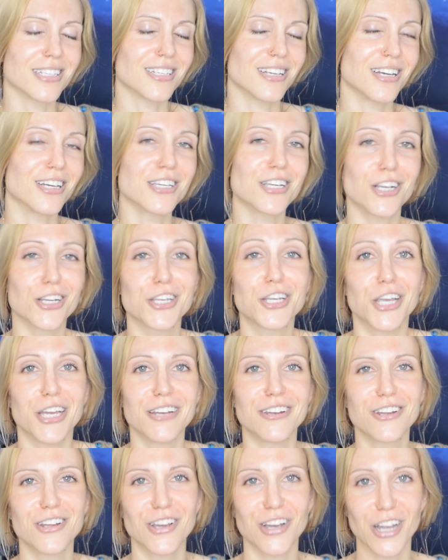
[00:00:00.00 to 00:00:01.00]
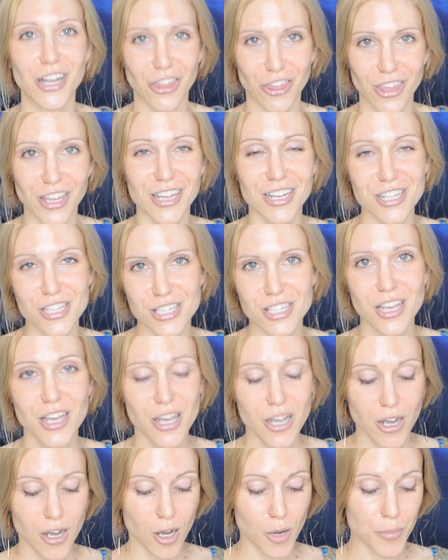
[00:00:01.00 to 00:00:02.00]
again, I think it's
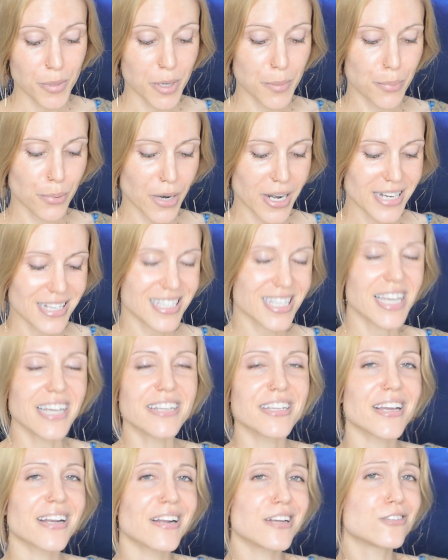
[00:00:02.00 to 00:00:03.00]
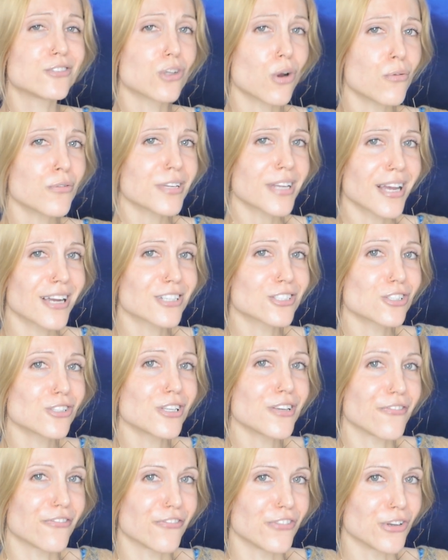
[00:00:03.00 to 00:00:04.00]
a bit pricey. And yet, I don't
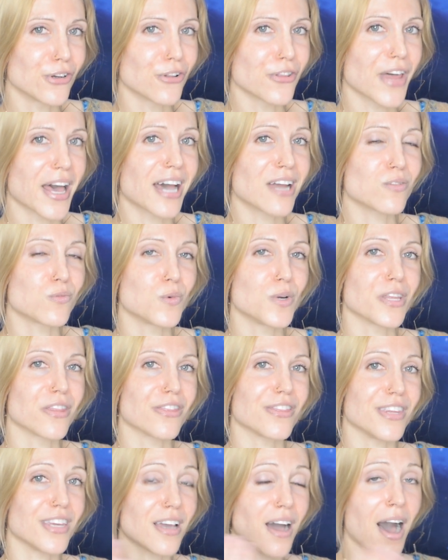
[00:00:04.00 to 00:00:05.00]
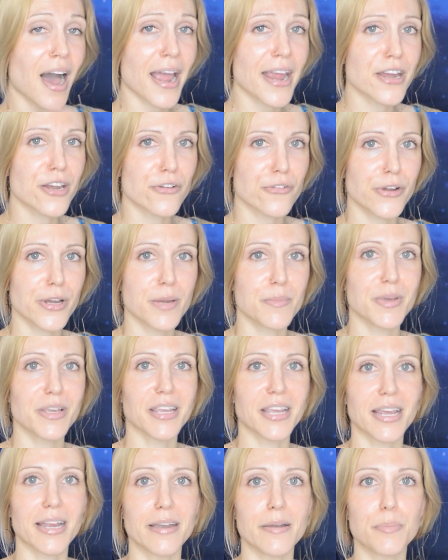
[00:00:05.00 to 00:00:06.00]
actually feel that with the eye cream,
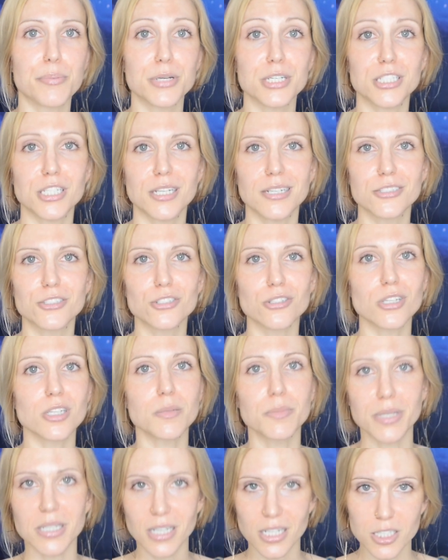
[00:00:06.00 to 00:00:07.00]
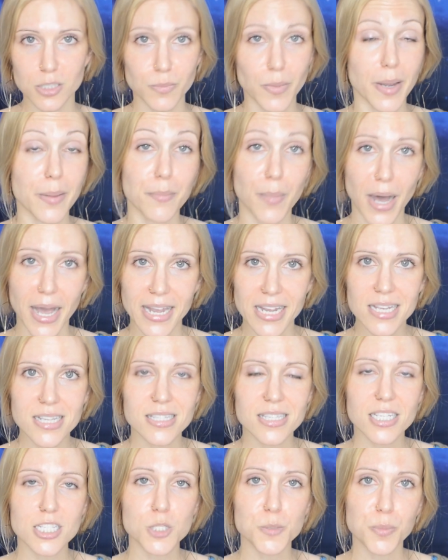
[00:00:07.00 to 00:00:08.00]
again, potentially because my
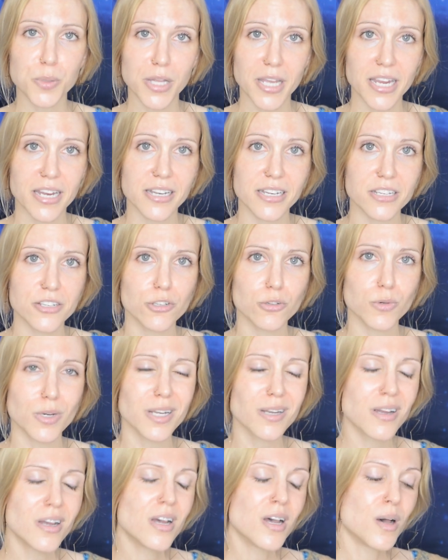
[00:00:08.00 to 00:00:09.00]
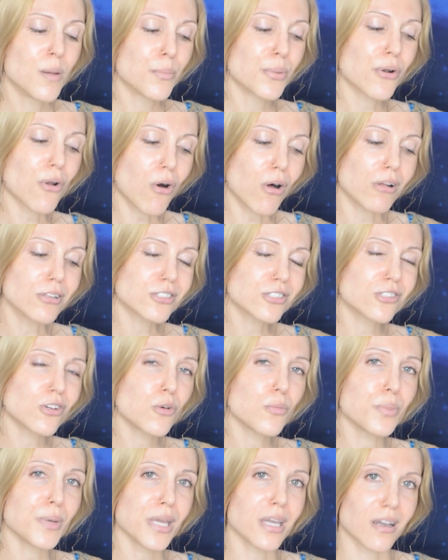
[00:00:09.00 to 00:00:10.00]
bias is playing into it, but
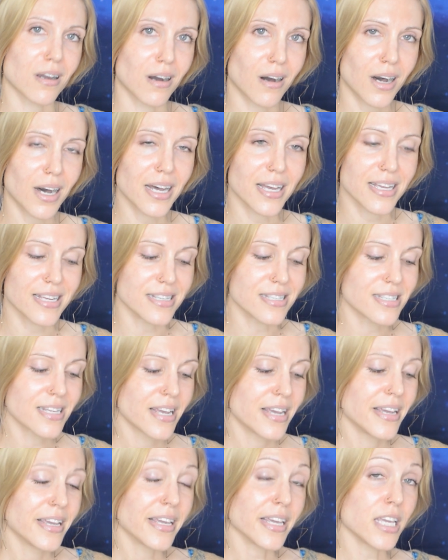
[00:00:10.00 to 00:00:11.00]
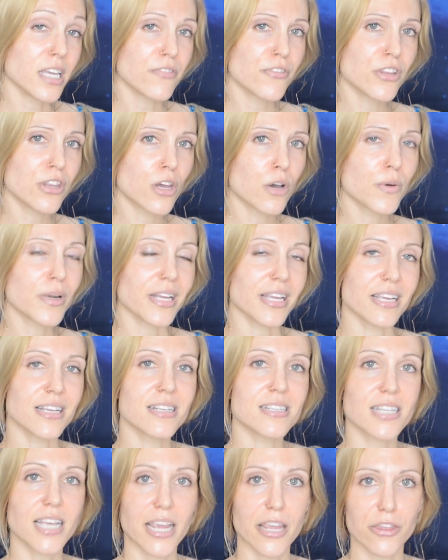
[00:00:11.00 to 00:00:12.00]
also because even though it
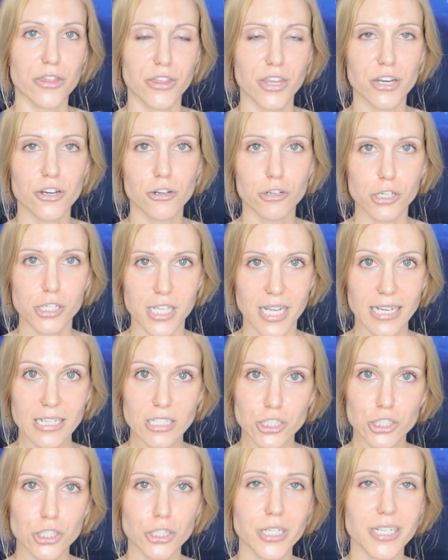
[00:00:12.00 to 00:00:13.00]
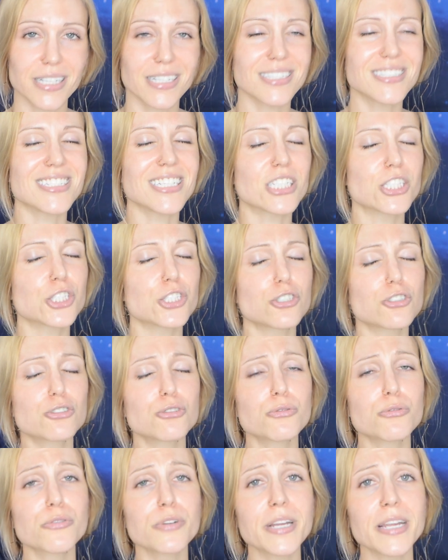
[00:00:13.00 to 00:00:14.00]
is a thicker texture, it is
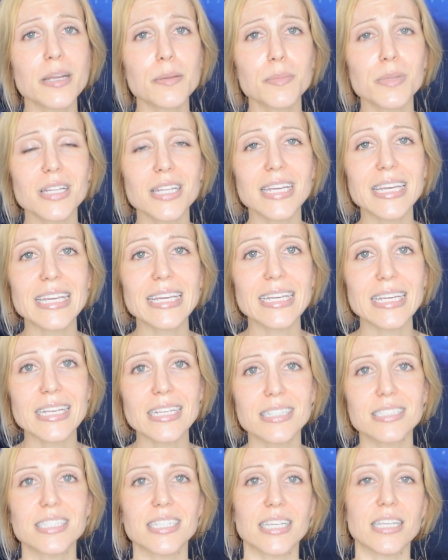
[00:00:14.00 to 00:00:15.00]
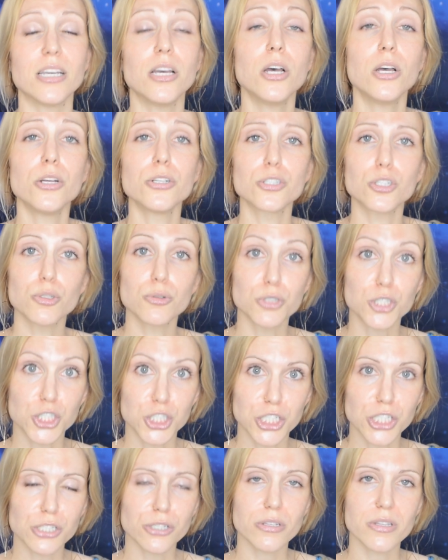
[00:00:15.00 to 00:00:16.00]
extremely easy to
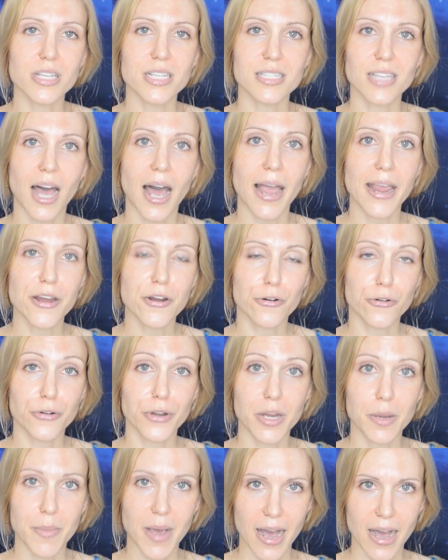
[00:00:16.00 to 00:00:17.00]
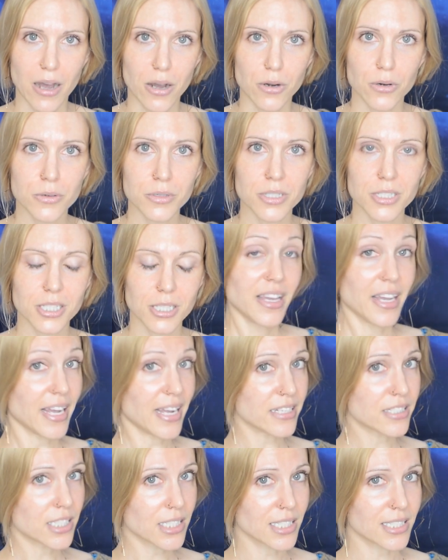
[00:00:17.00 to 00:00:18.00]
shear this eye cream out.
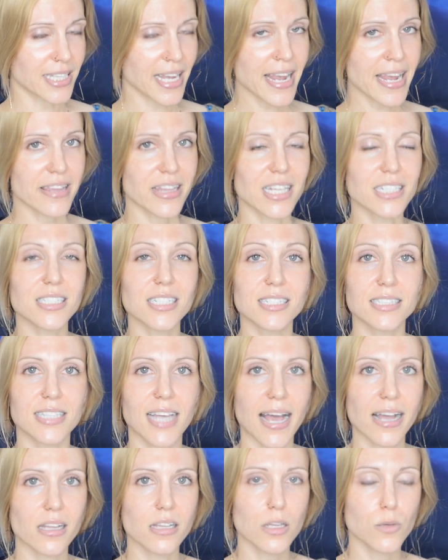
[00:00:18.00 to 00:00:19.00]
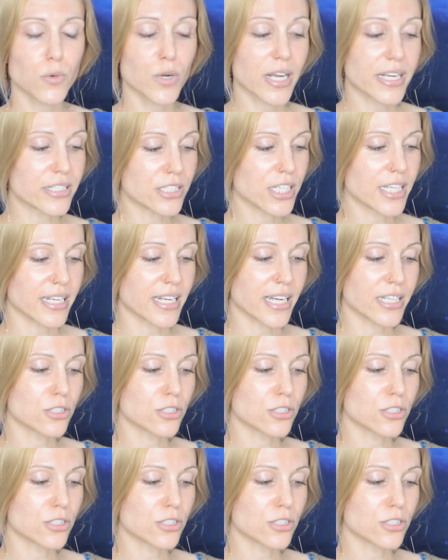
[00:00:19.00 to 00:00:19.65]
And today, that's exactly what I did. I